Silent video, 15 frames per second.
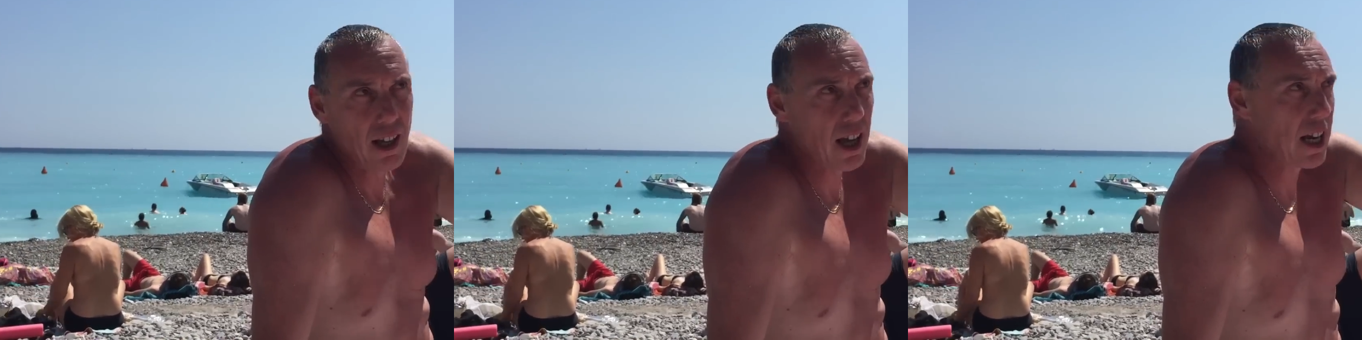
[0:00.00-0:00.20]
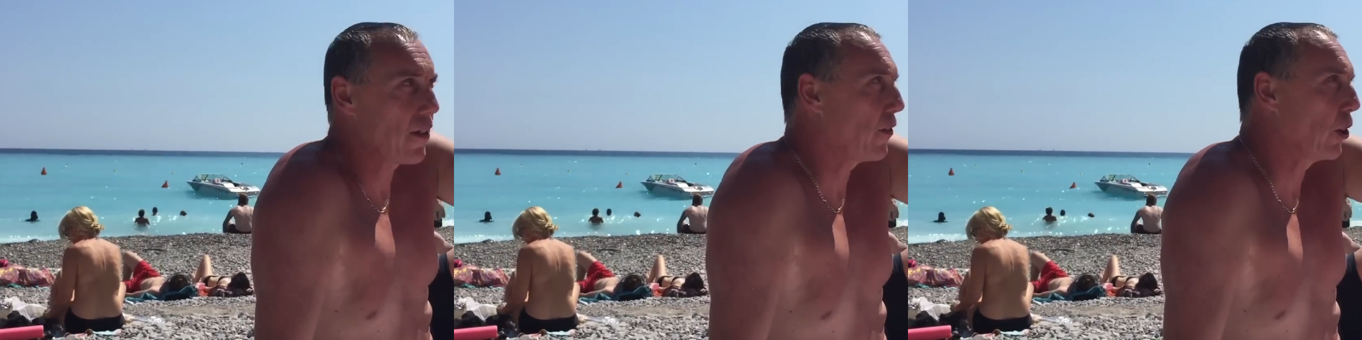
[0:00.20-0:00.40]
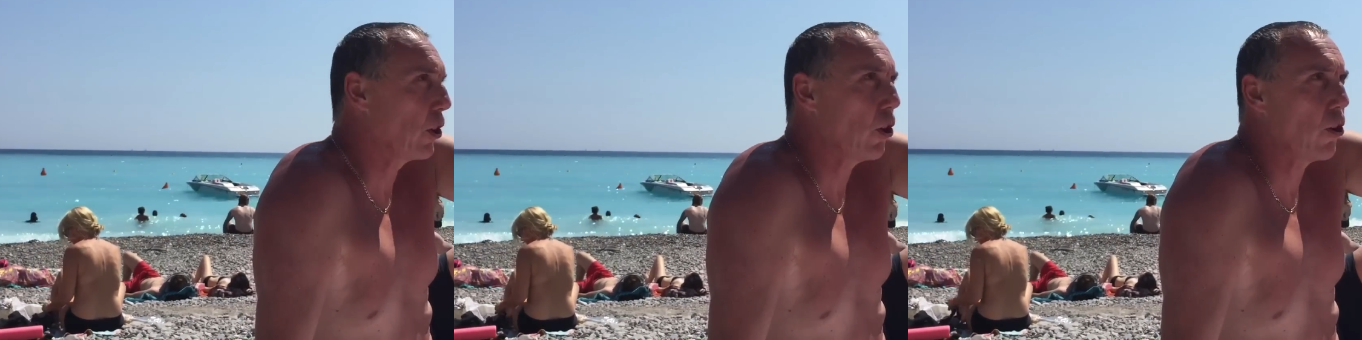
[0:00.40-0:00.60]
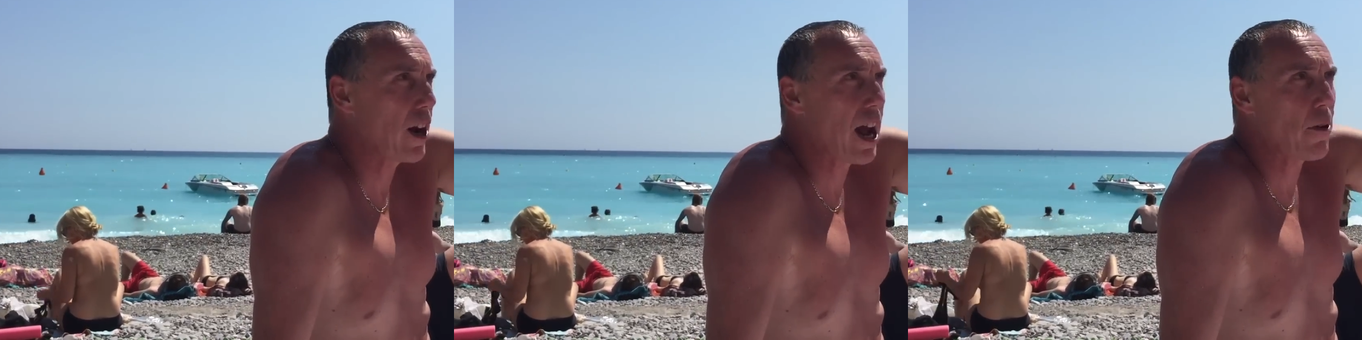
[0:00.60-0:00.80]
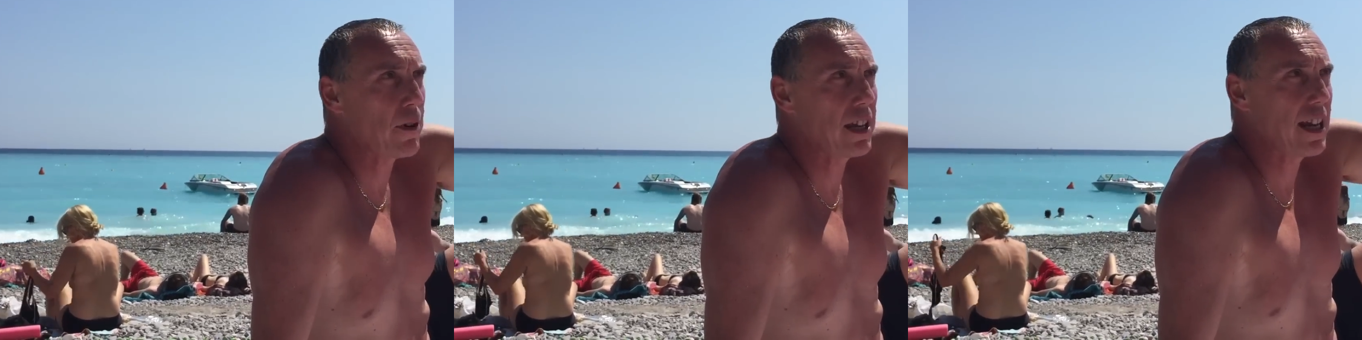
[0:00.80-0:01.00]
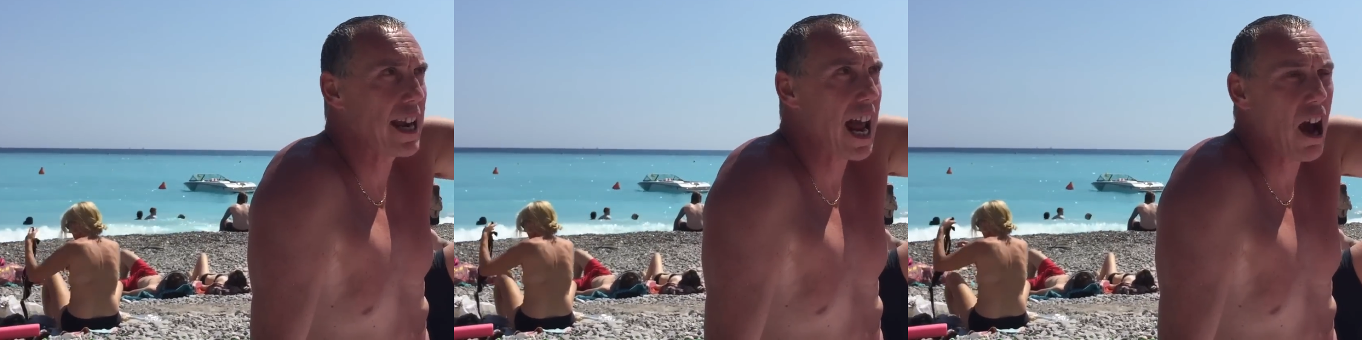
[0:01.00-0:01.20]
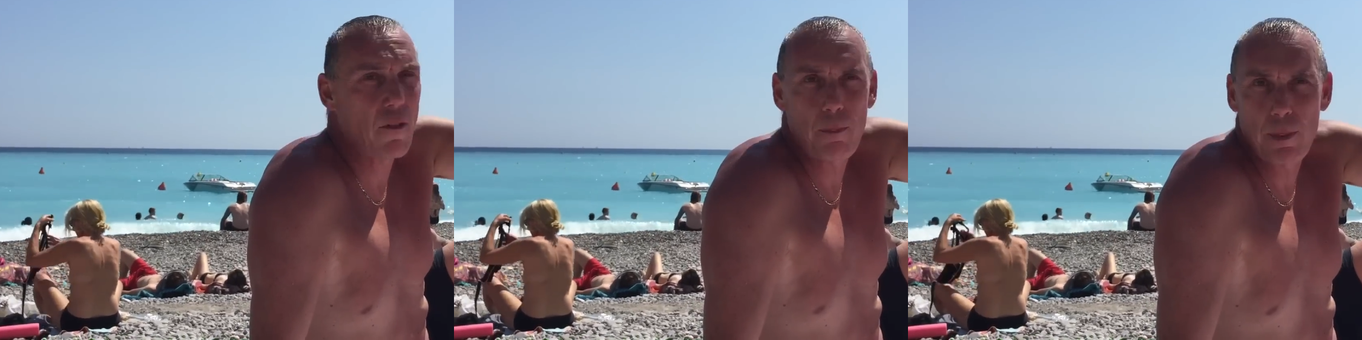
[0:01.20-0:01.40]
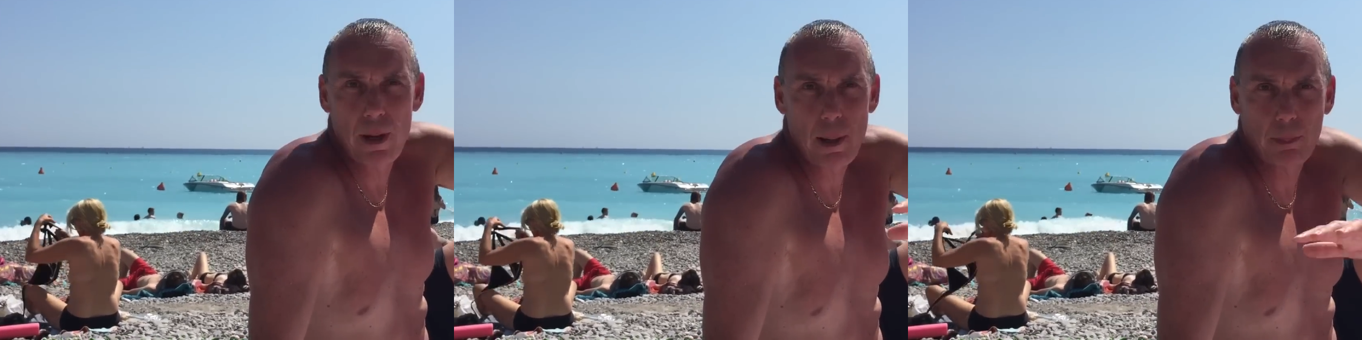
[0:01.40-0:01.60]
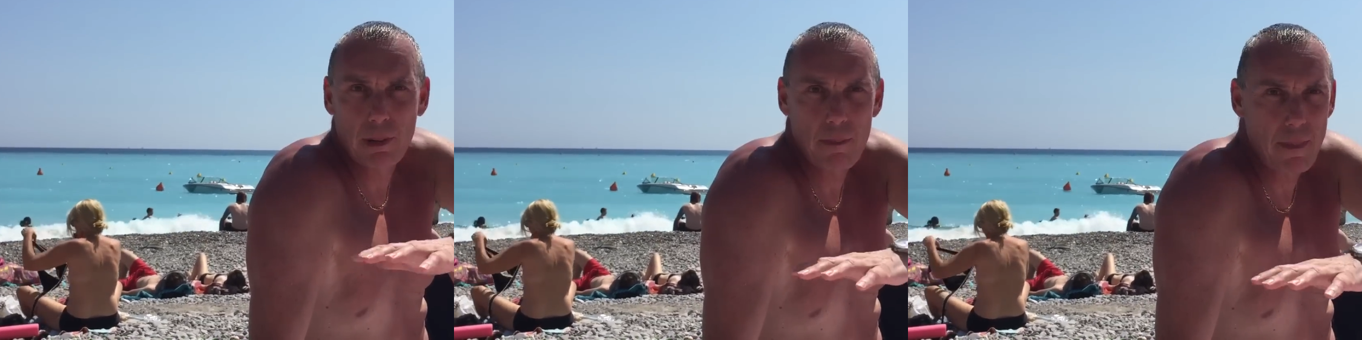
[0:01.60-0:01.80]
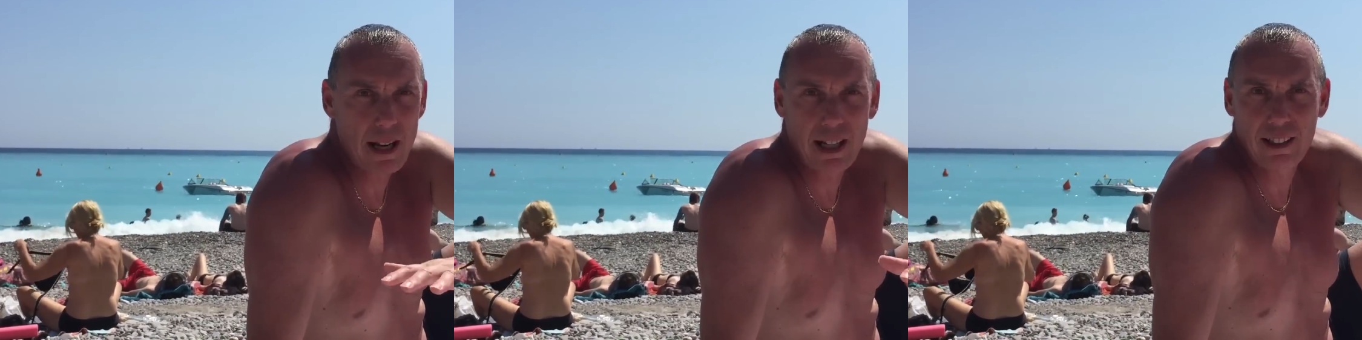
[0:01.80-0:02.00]
And if you go around here now, people
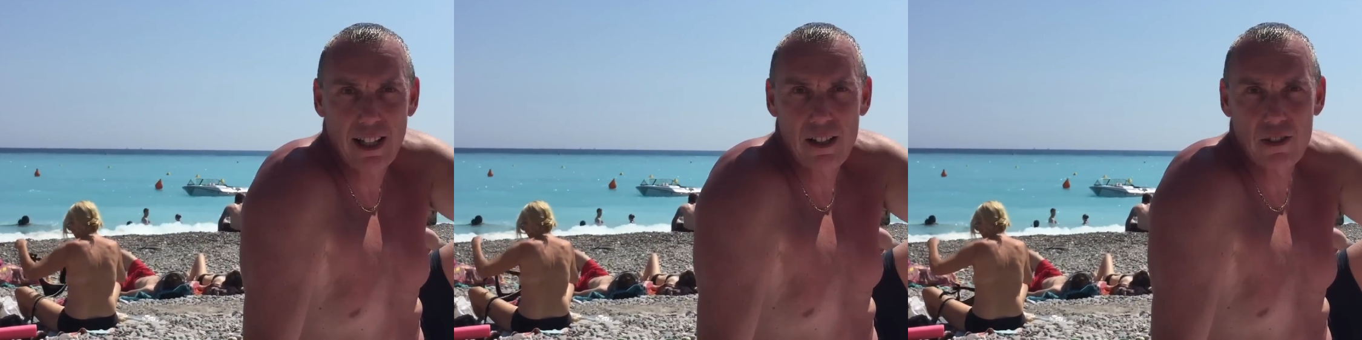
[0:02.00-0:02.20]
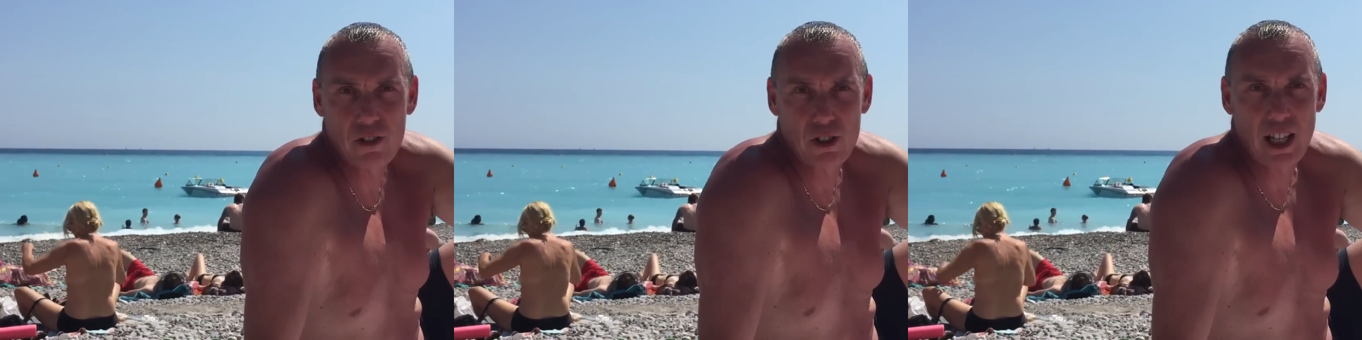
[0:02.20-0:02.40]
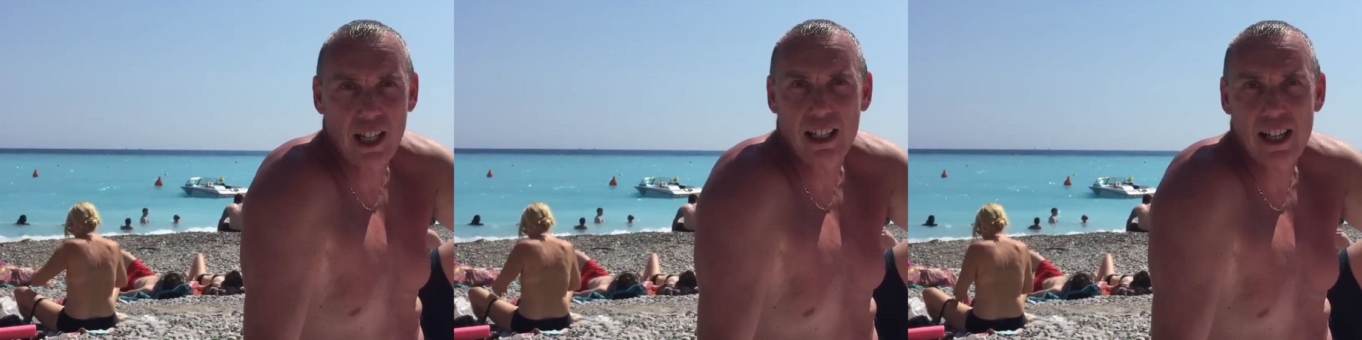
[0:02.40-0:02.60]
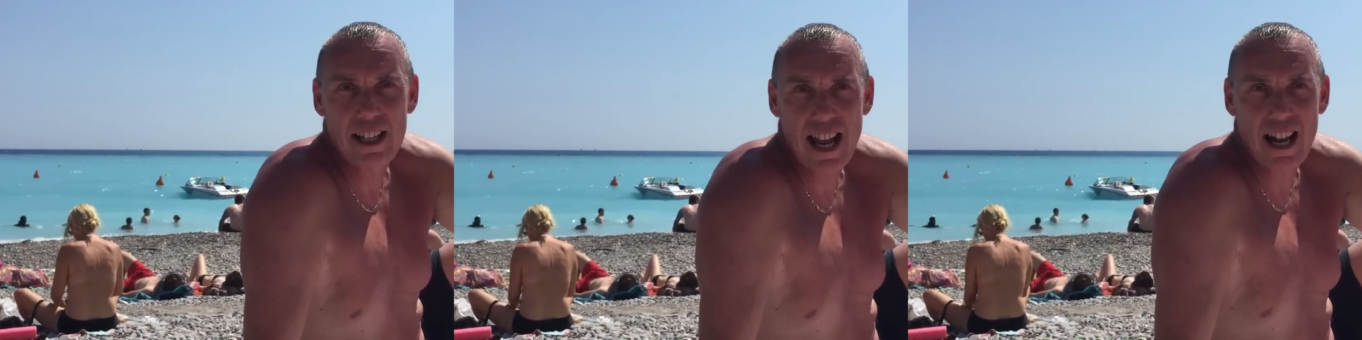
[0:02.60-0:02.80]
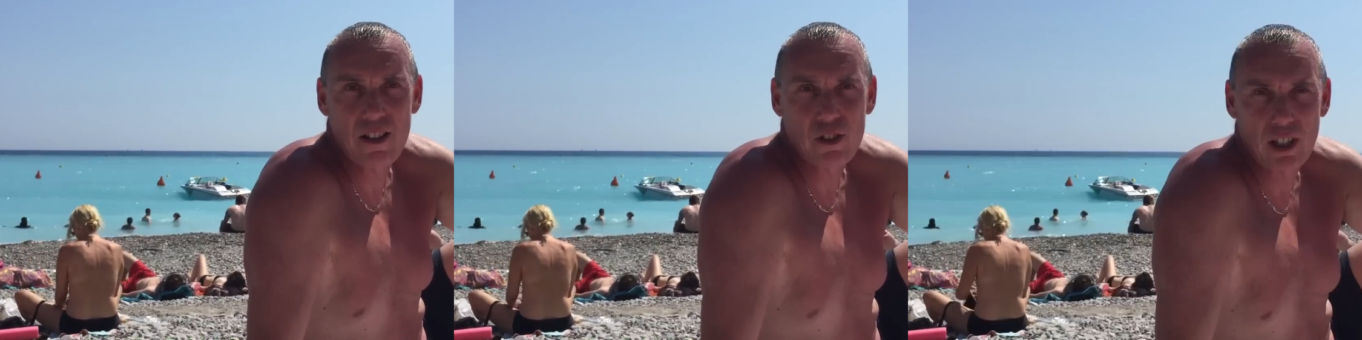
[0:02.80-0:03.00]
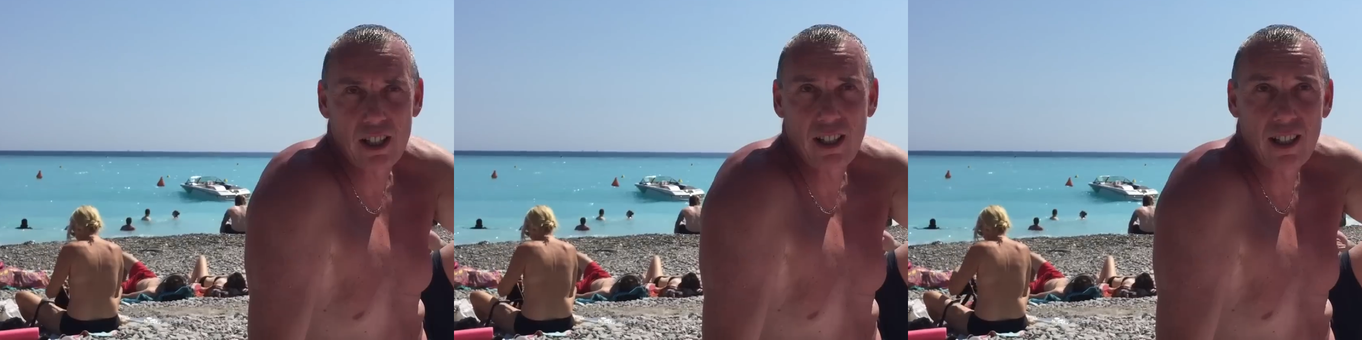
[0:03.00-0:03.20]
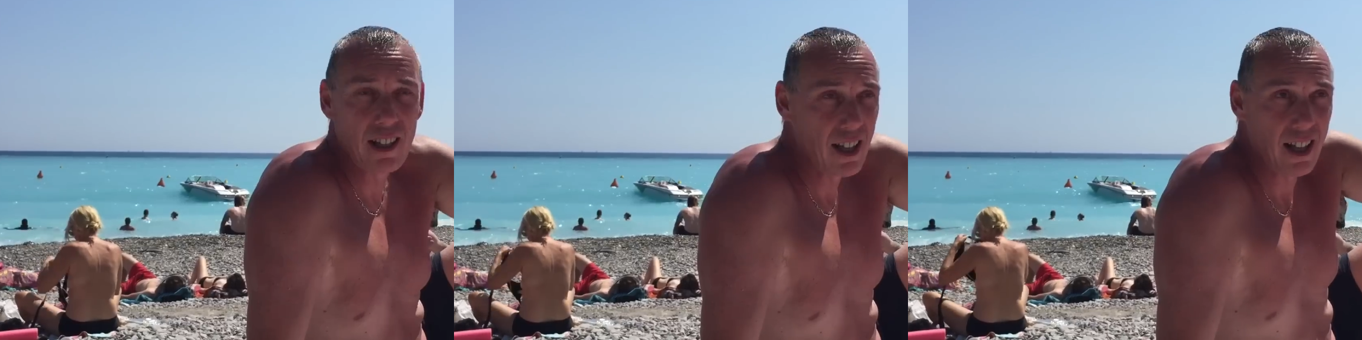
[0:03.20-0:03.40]
are mingling, singing and dancing.